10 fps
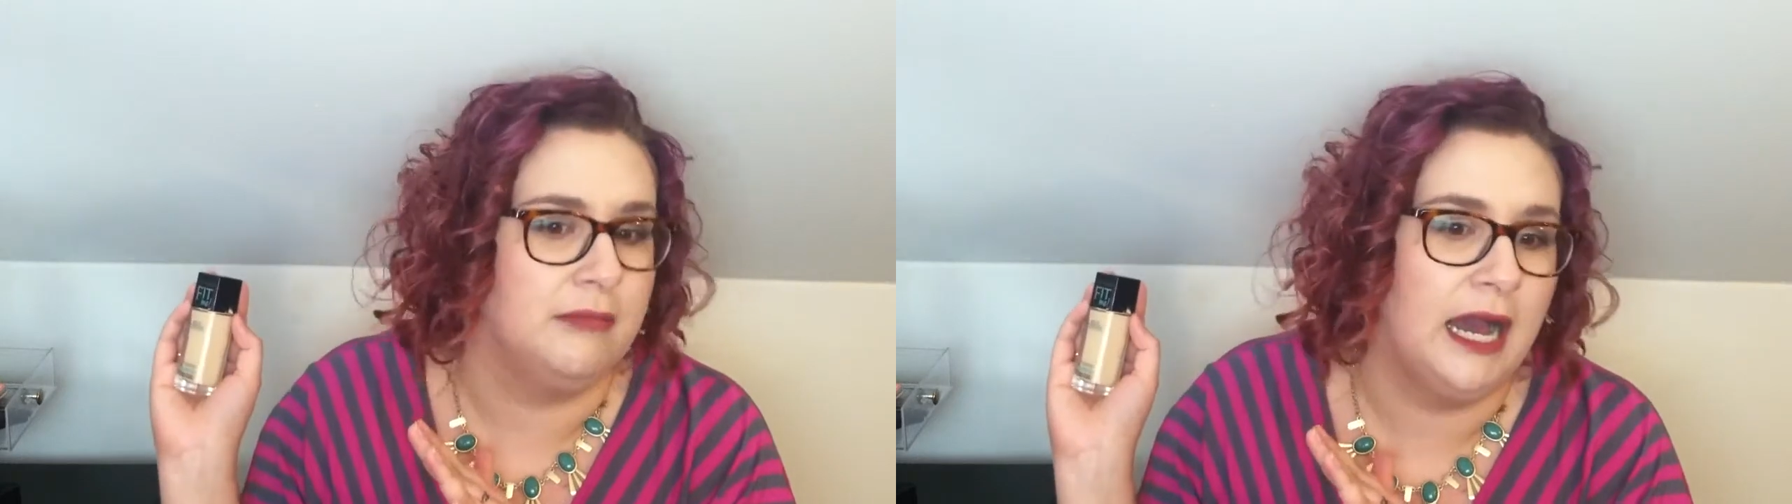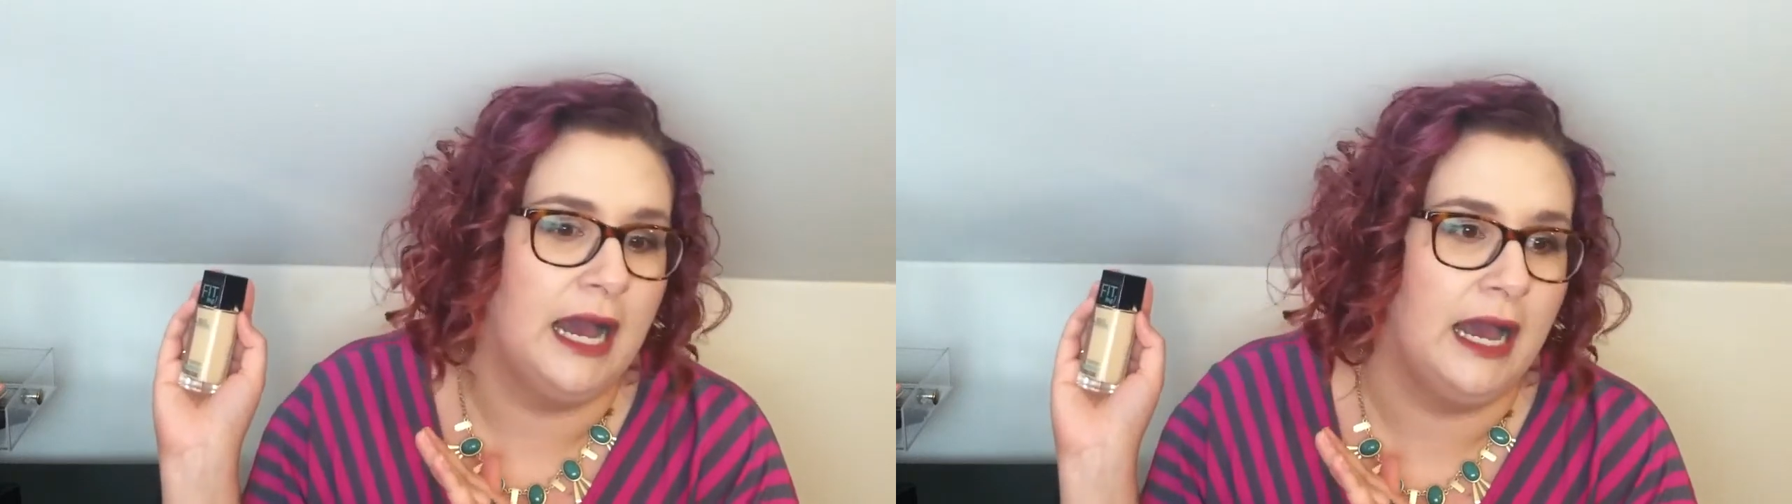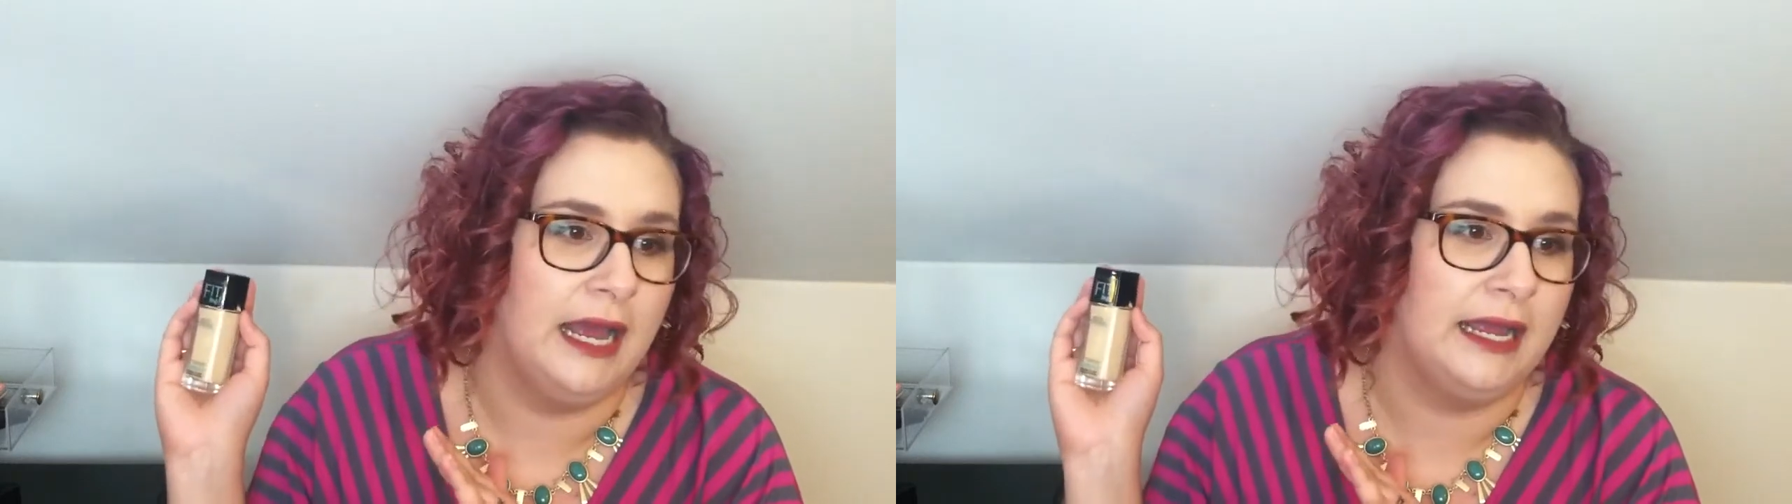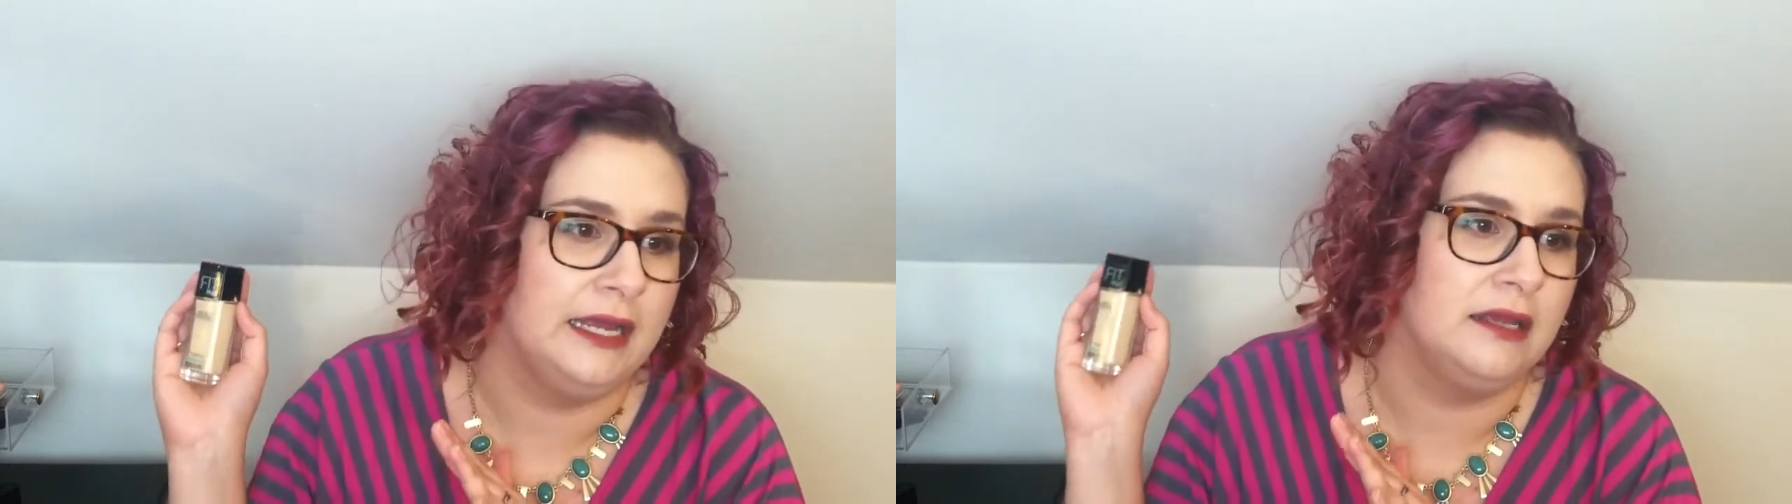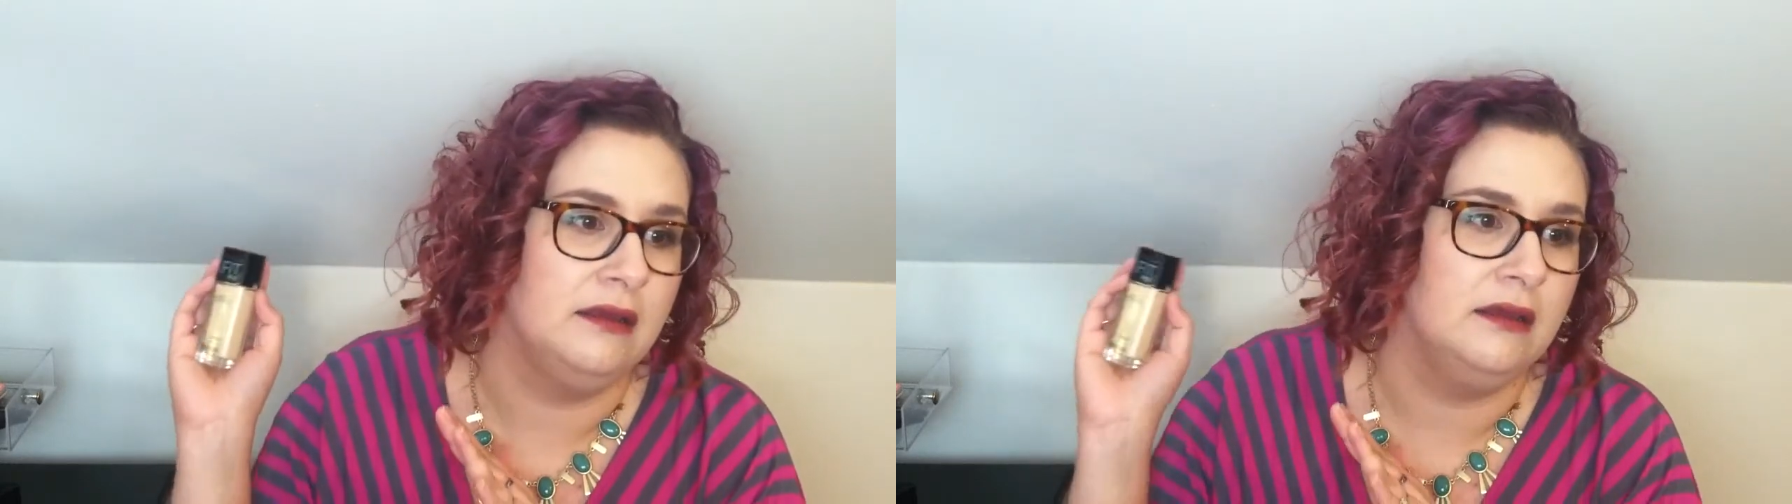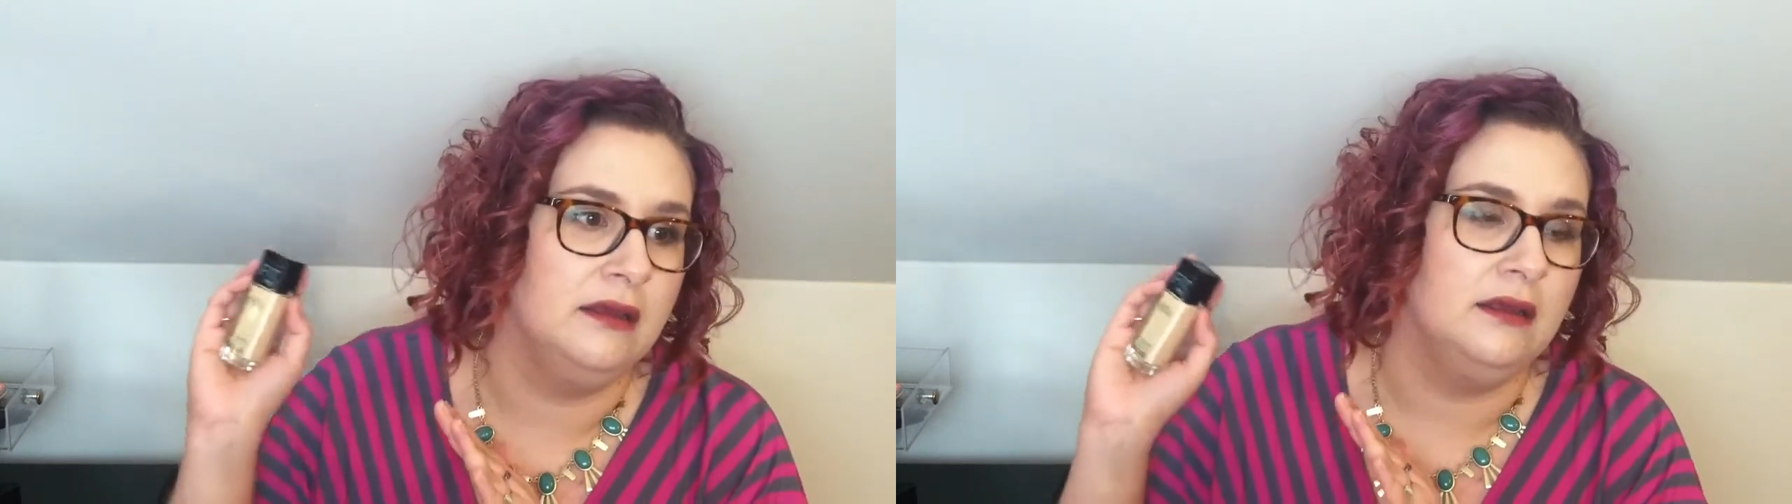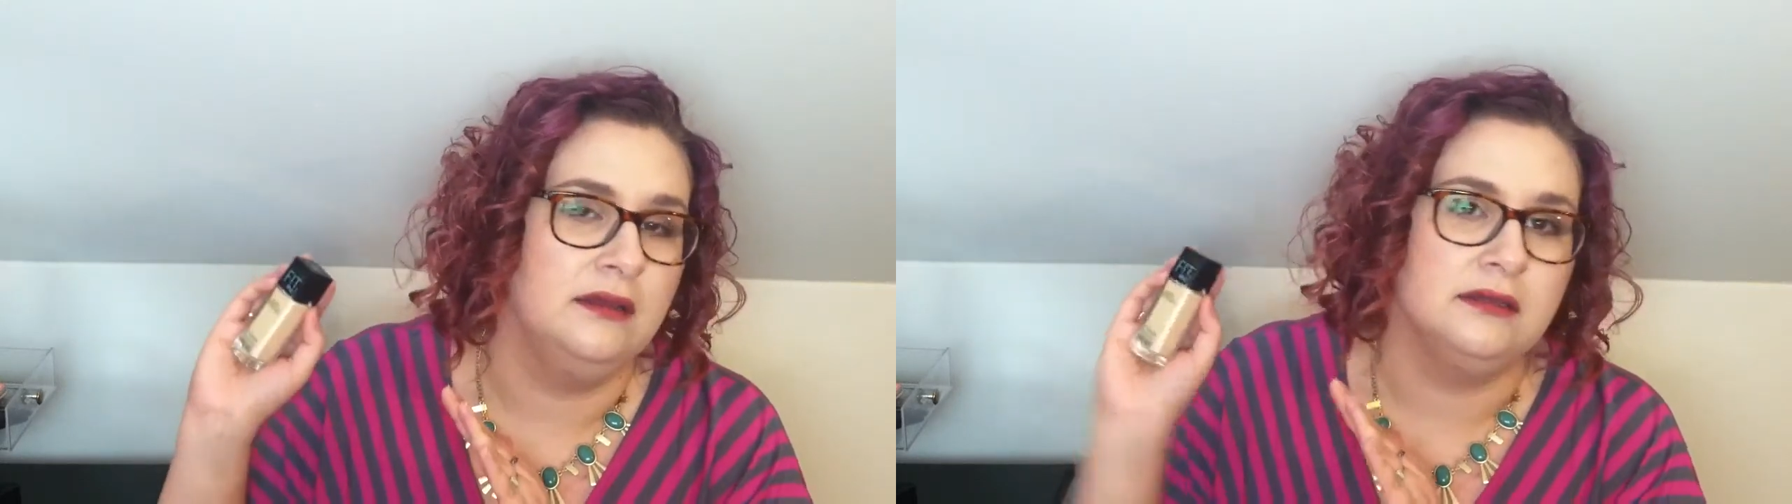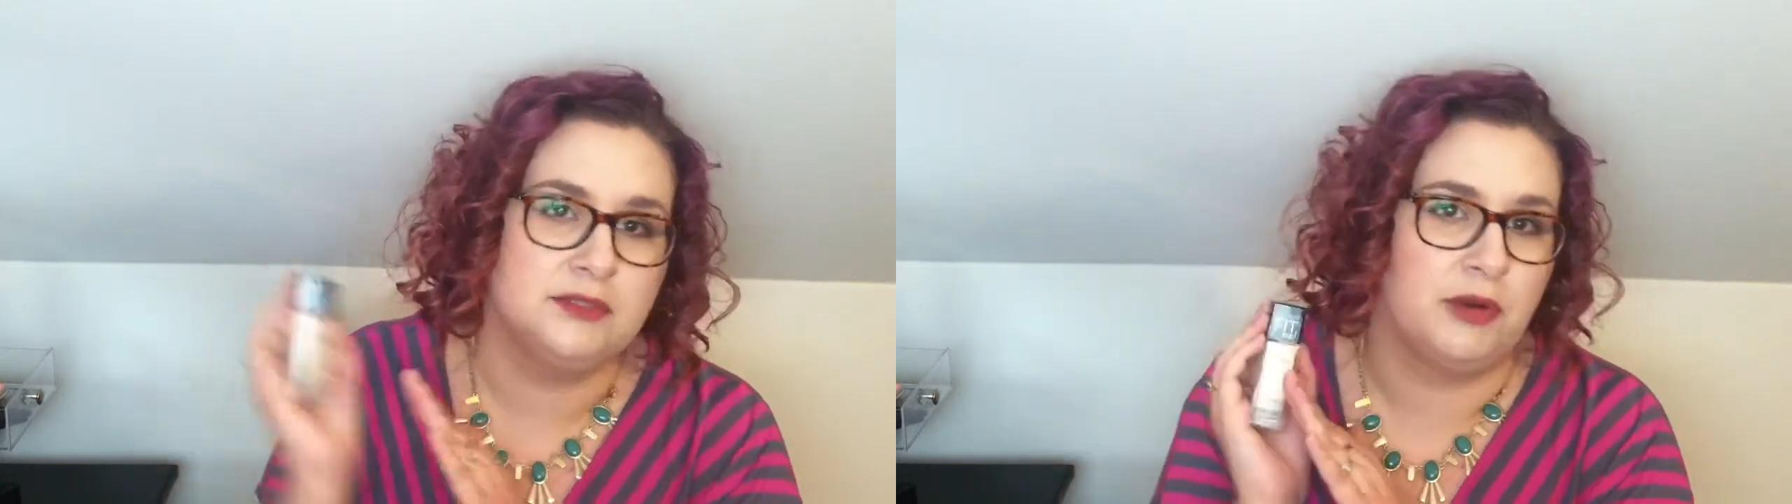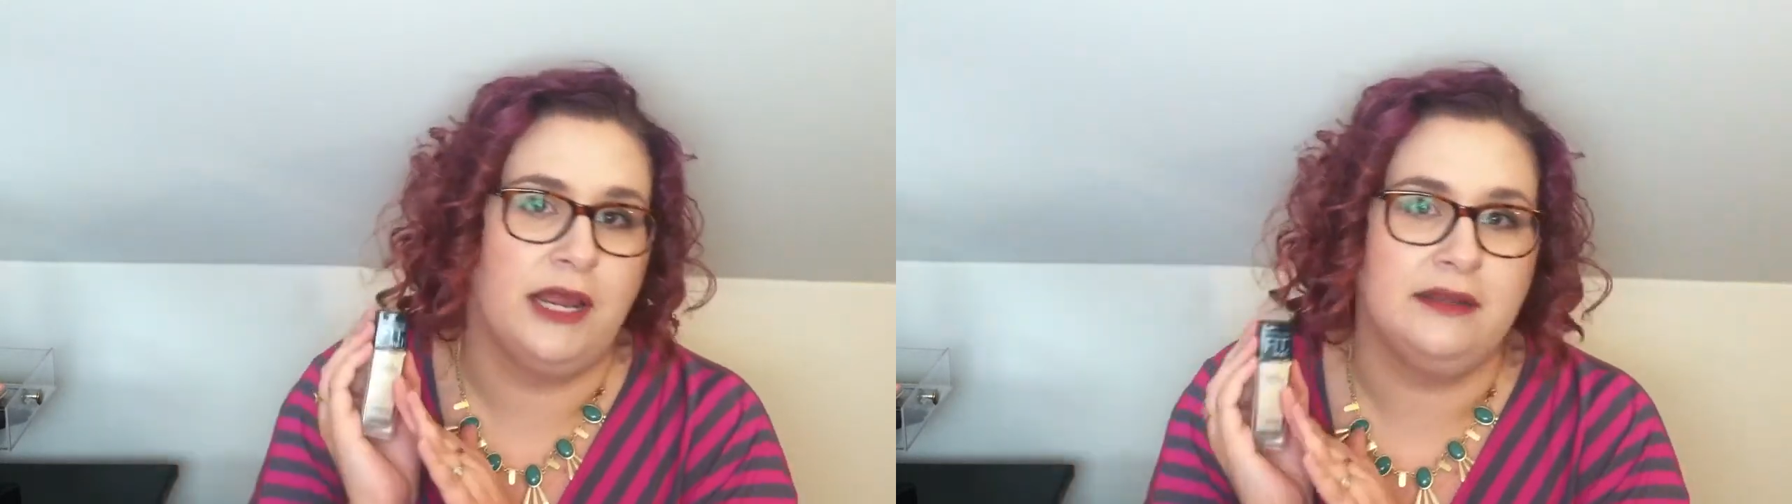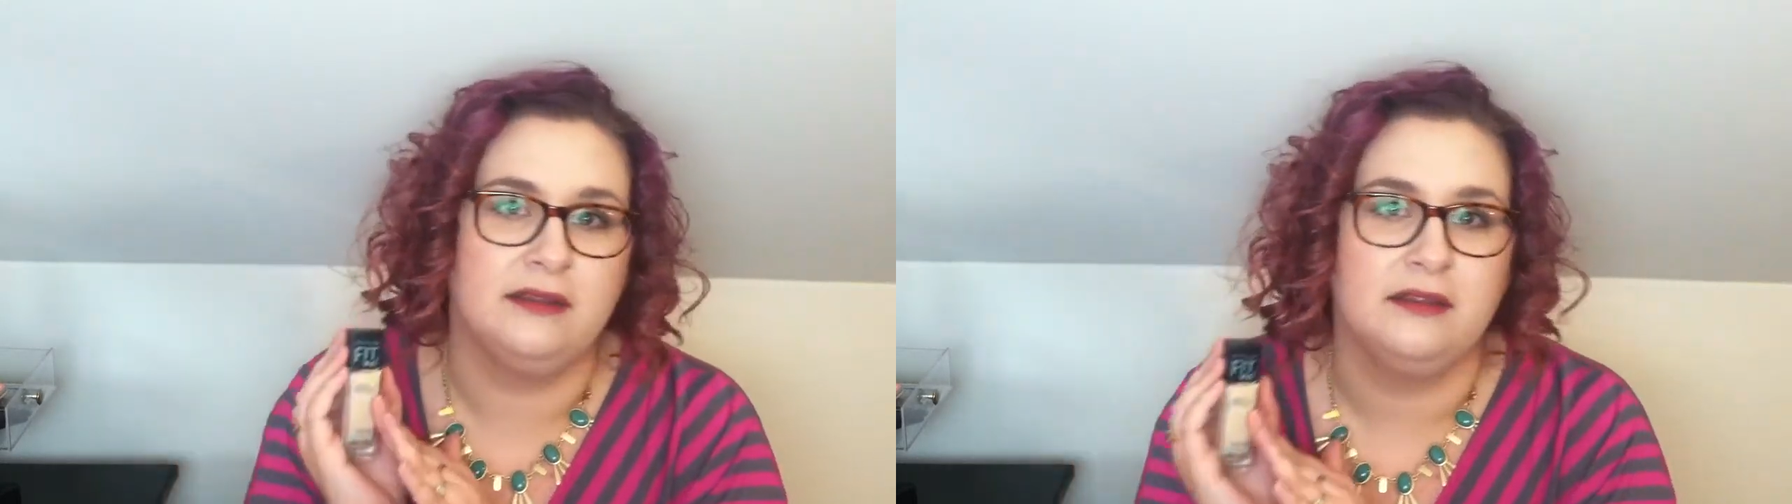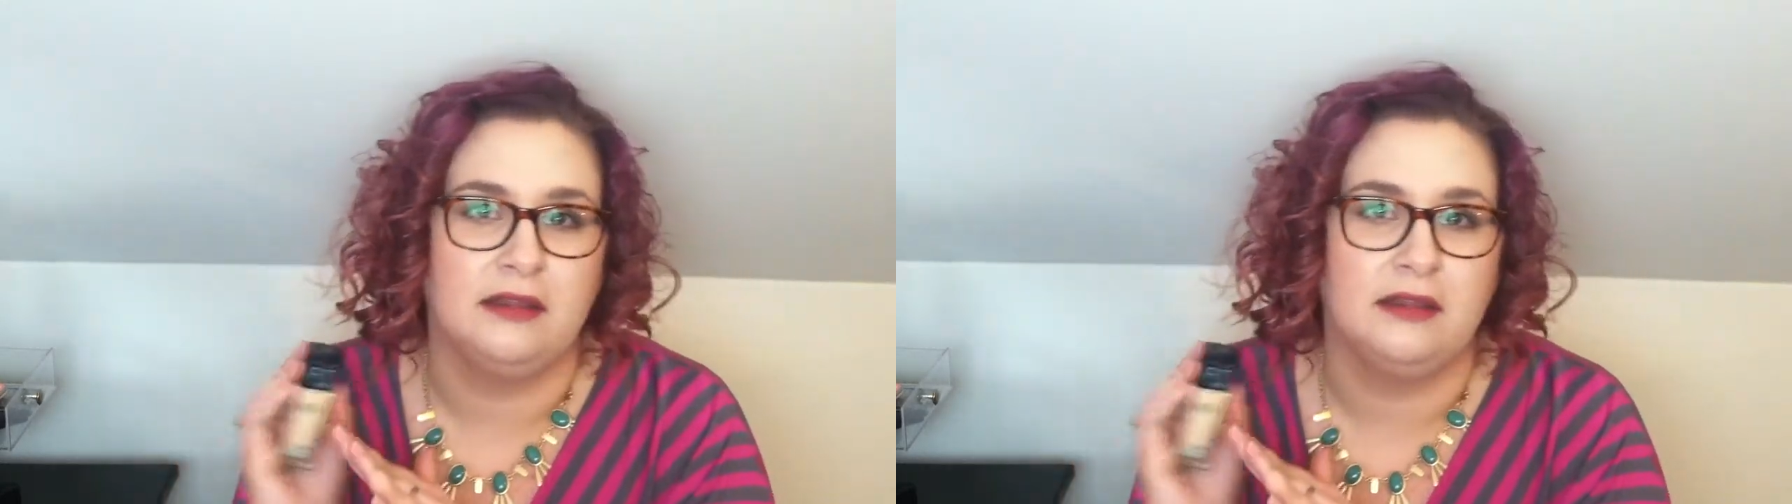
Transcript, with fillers: my Sprite.